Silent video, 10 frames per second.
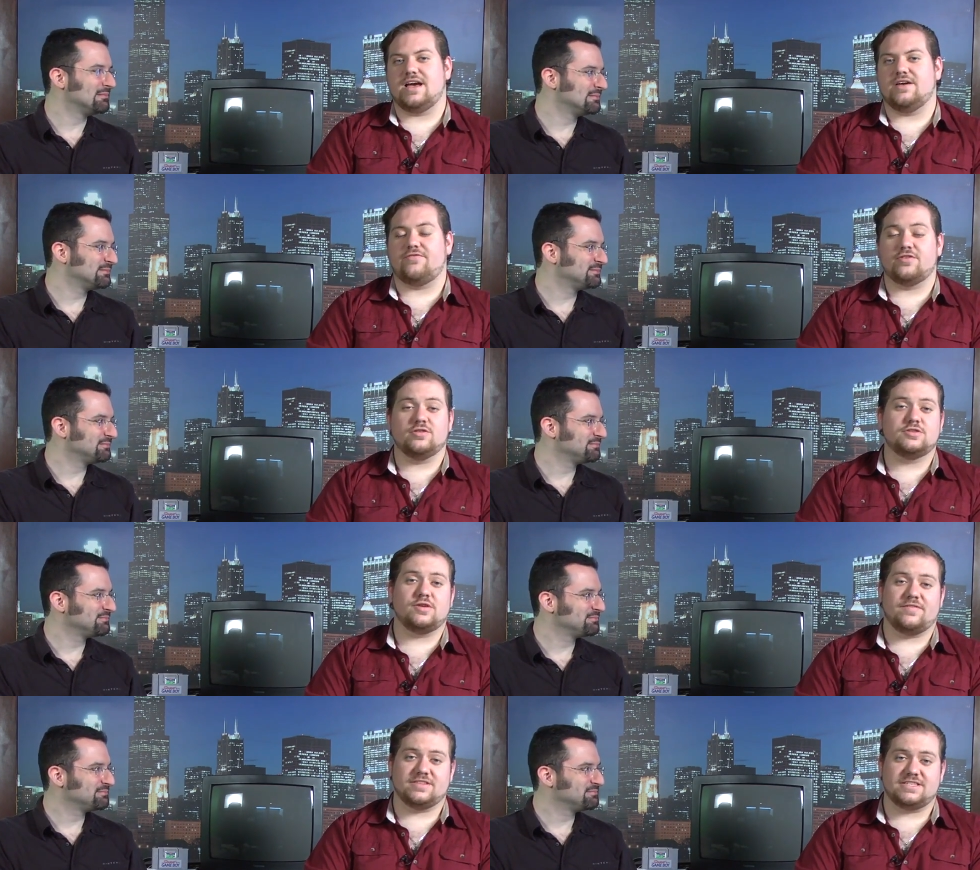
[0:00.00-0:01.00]
Speaker 1: for those who
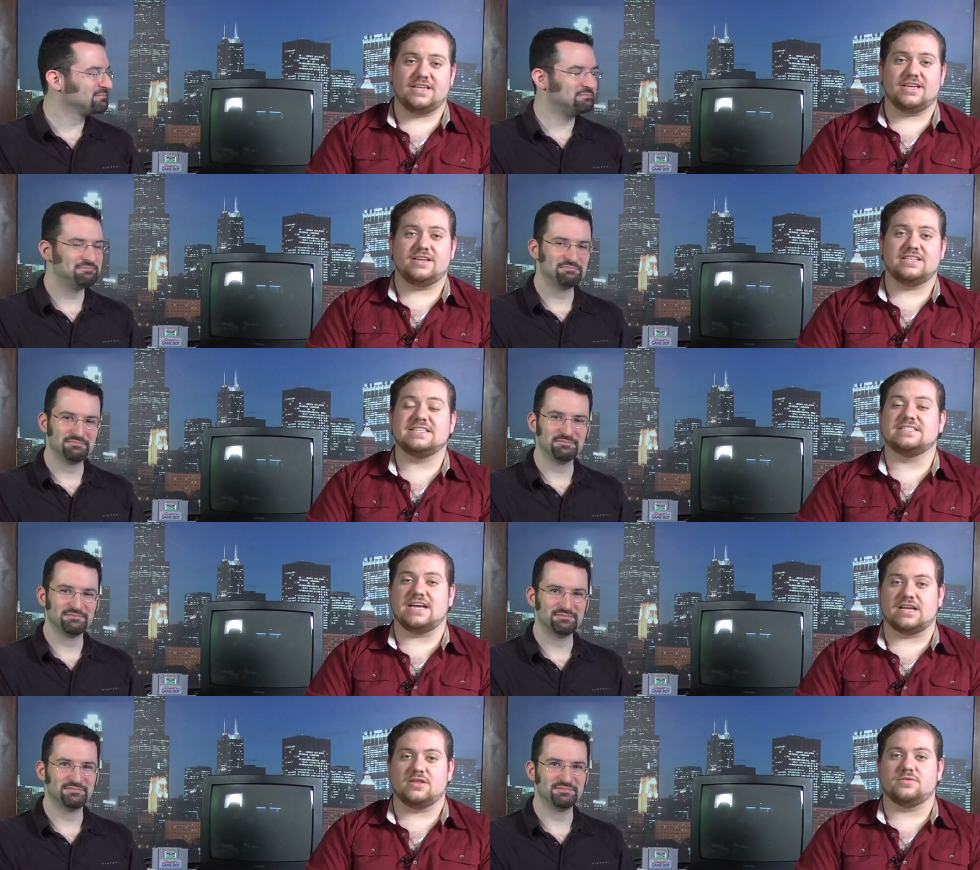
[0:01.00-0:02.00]
haven't seen it, it's
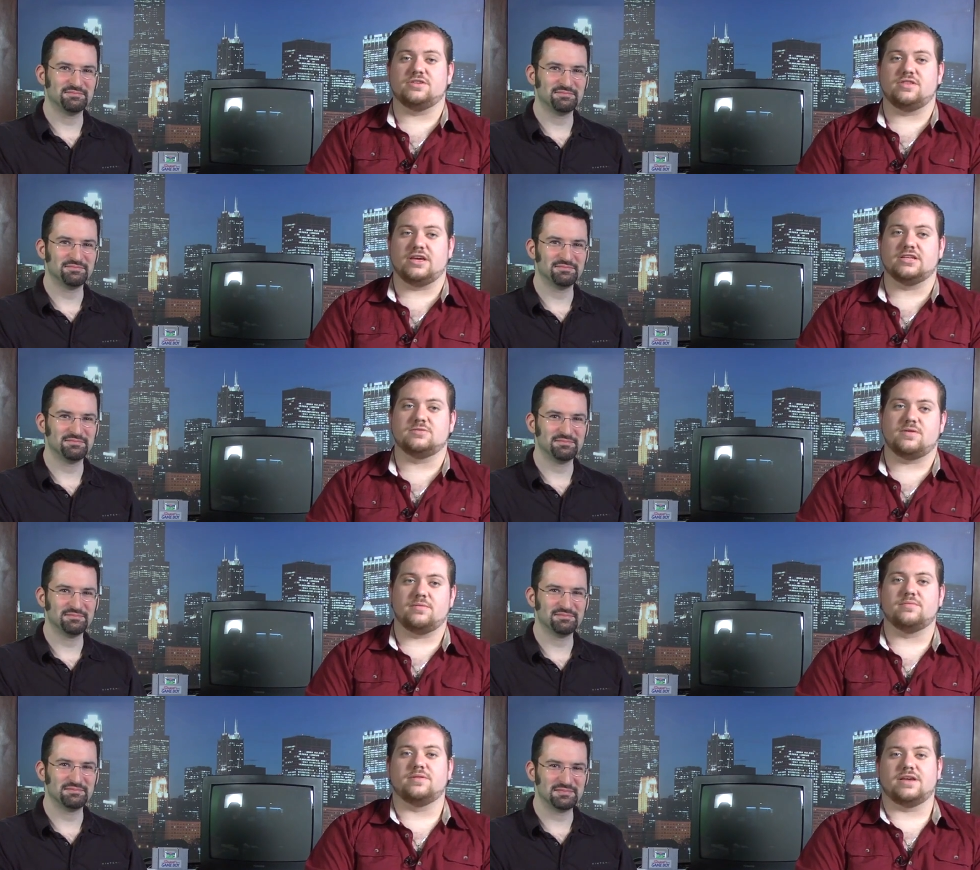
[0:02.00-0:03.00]
exactly what you think it's
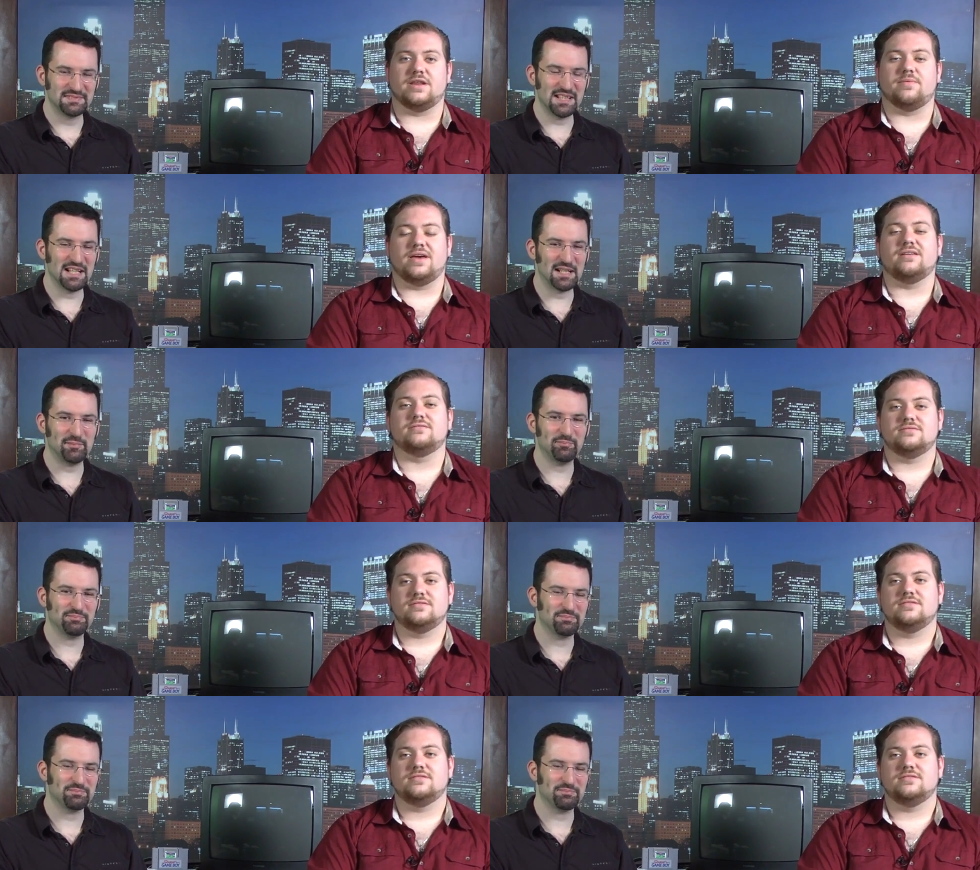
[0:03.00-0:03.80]
probably going to yeah. be. Yeah.